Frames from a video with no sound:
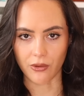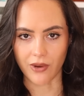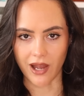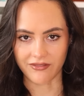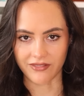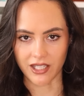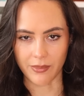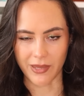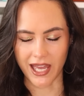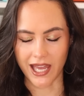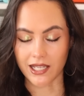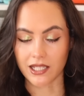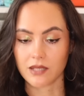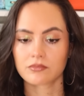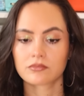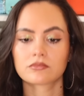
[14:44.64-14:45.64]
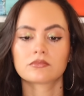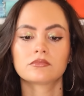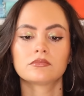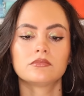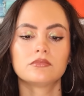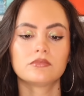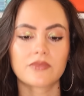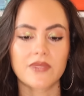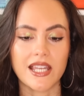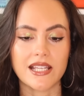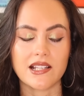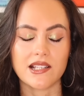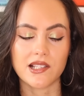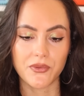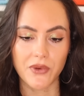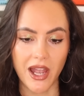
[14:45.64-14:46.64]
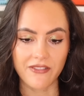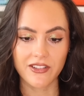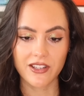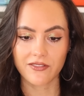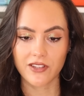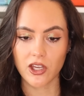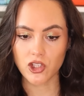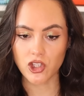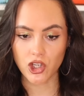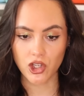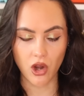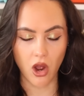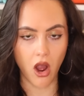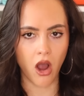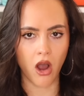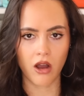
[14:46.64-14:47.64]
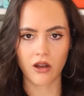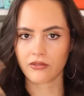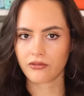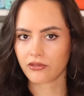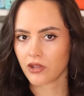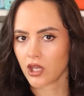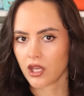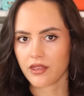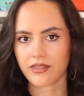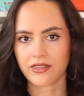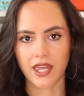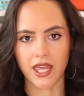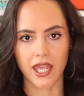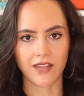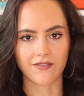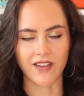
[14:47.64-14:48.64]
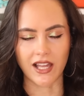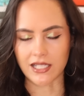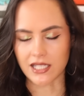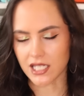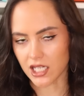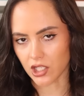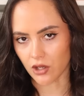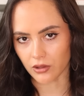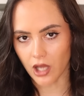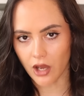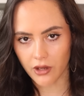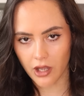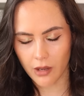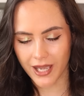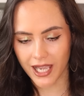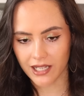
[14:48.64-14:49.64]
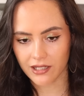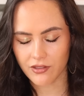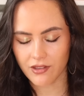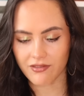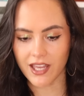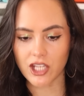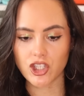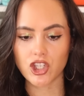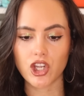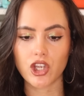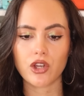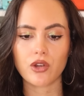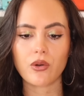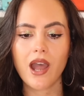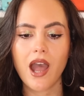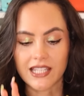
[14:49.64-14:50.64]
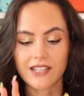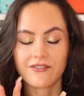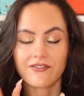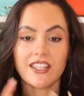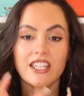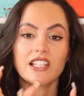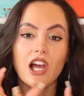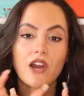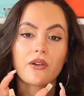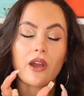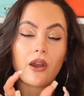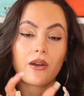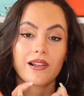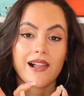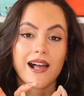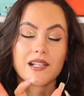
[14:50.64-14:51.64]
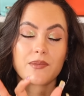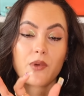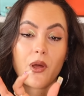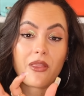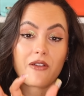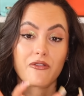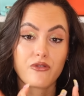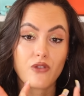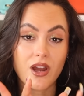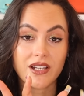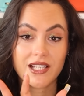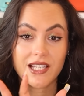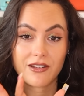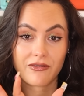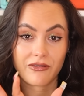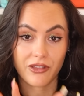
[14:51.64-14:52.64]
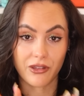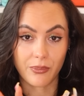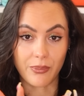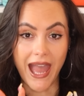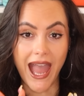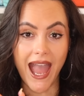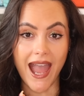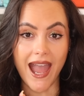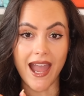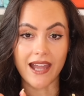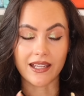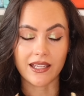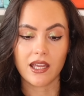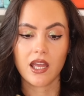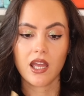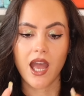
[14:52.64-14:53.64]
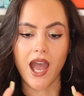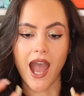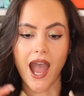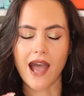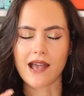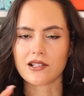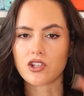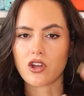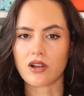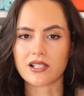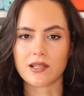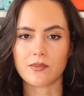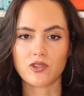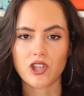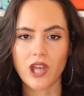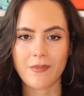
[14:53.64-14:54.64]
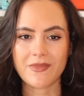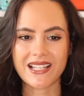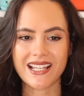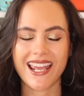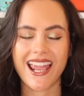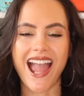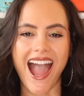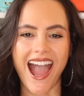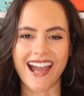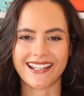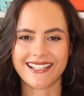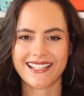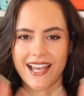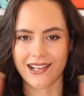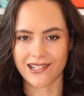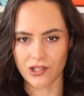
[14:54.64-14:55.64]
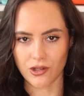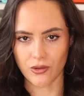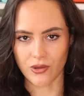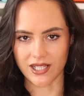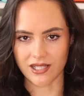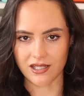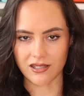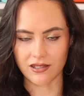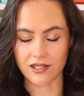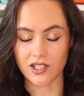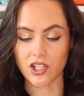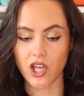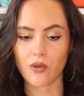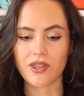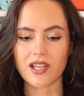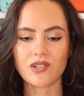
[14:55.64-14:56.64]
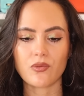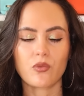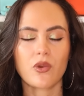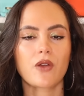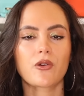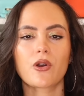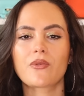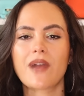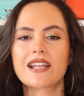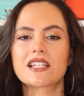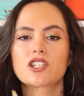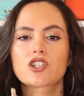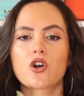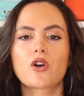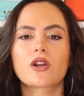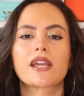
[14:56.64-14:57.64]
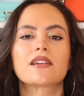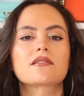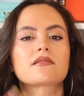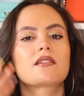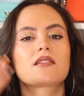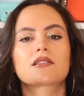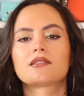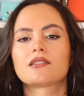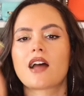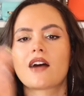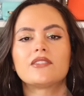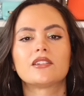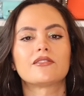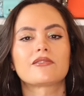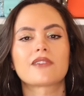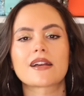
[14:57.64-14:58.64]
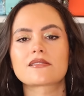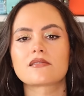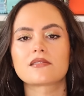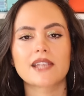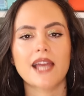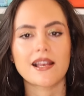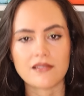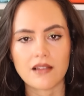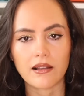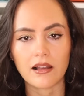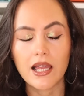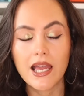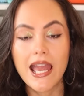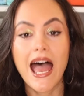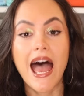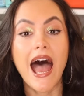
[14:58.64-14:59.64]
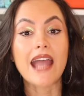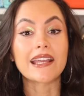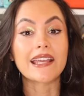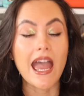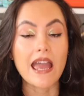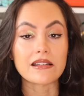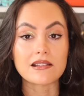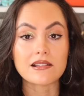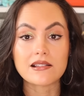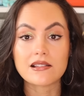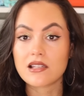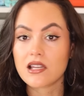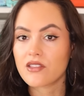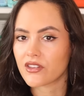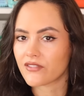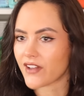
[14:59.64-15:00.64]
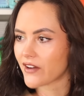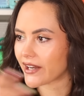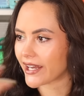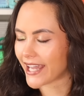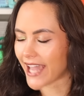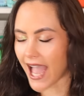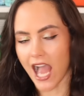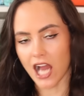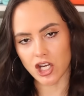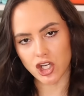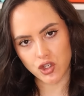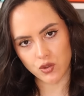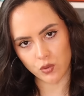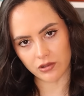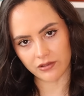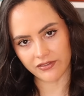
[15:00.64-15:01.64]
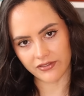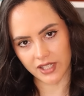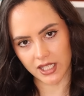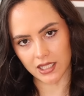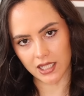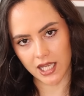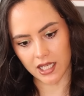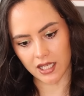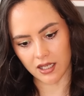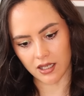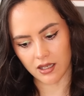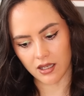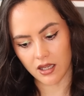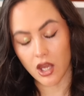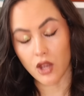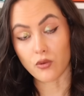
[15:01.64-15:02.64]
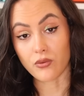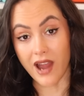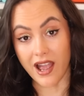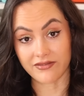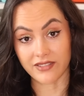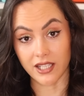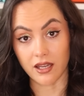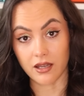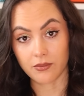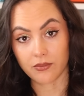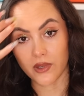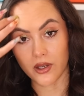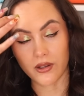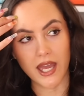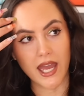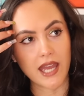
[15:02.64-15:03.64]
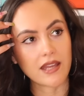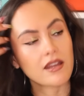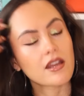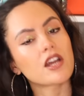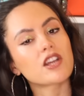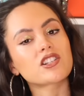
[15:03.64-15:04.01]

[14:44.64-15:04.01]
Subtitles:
Raffia bag. This is a raffia version of the Valentino Loco bag that they do. The V logo clasp on the front of the bag has got some gems in it and has crystals. So we're already talking a certain level of razzle dazzle against the very casual feeling raffia, okay?